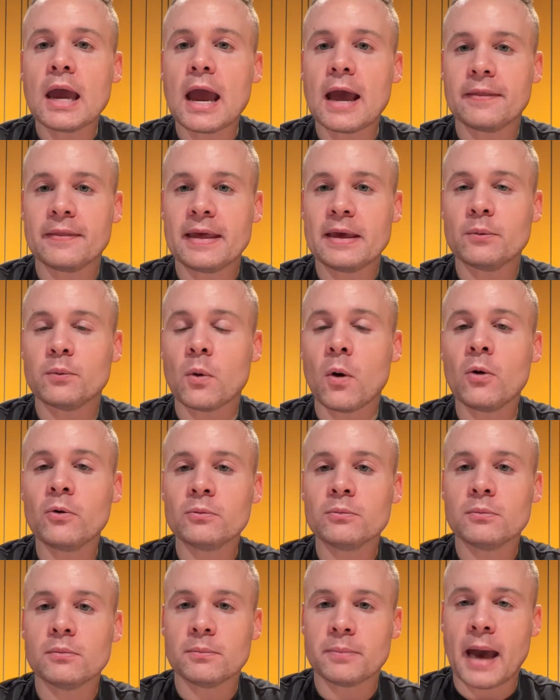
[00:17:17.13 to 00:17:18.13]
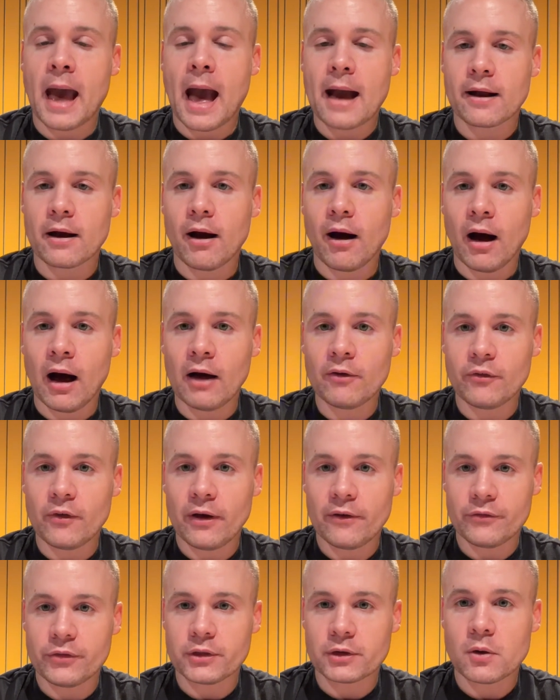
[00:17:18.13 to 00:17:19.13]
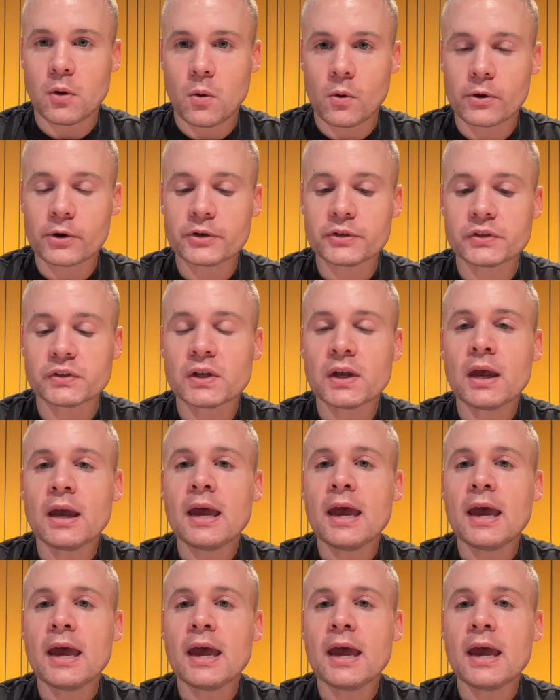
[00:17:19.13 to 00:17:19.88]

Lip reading: and they won't back off of the course,